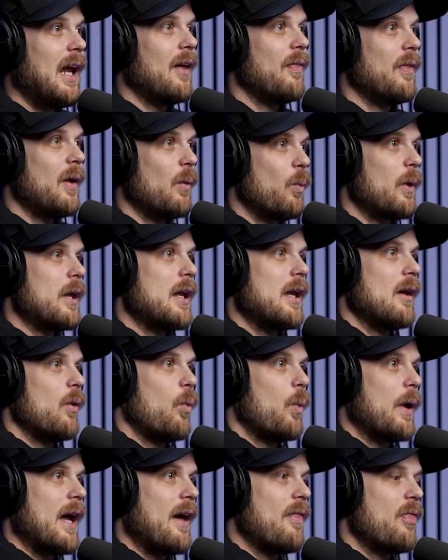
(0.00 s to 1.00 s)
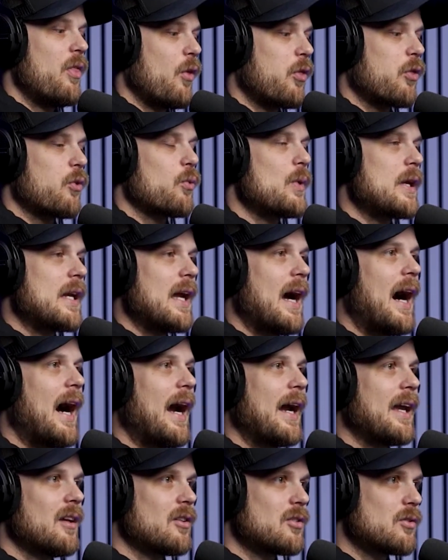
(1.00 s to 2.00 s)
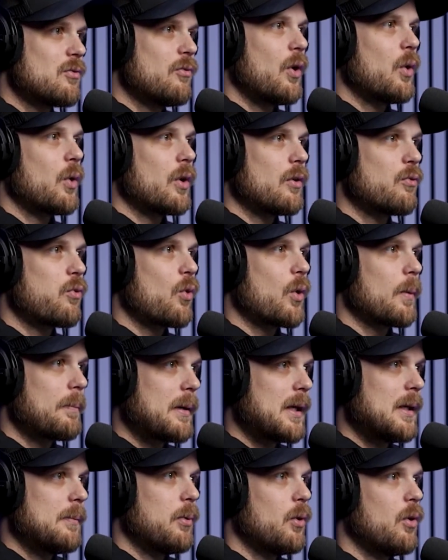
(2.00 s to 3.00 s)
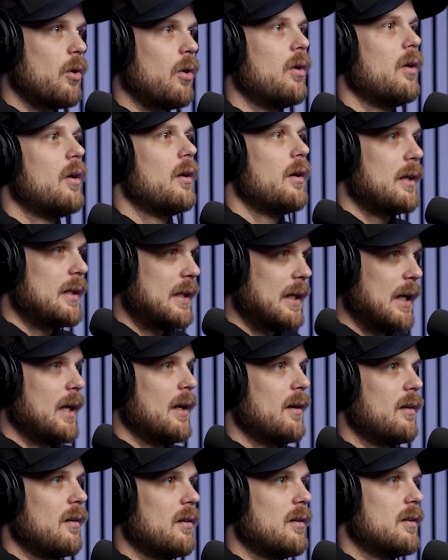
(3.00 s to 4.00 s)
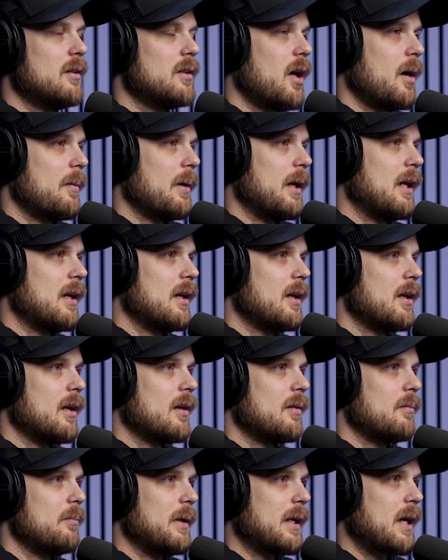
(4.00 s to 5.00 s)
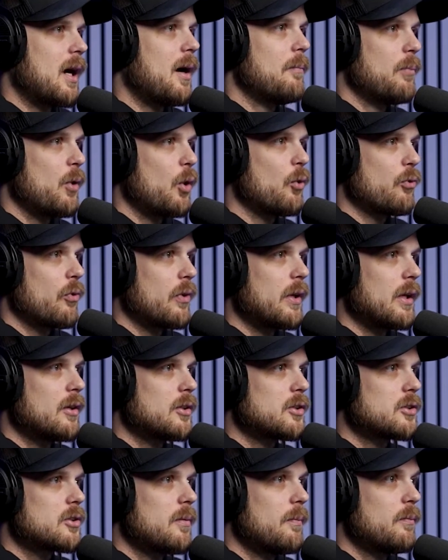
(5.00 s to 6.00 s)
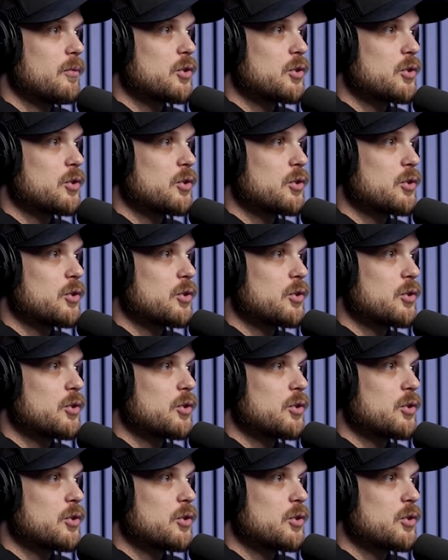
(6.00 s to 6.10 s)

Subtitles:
And then we had the 3 highest voted for people get nominated and become those leaders.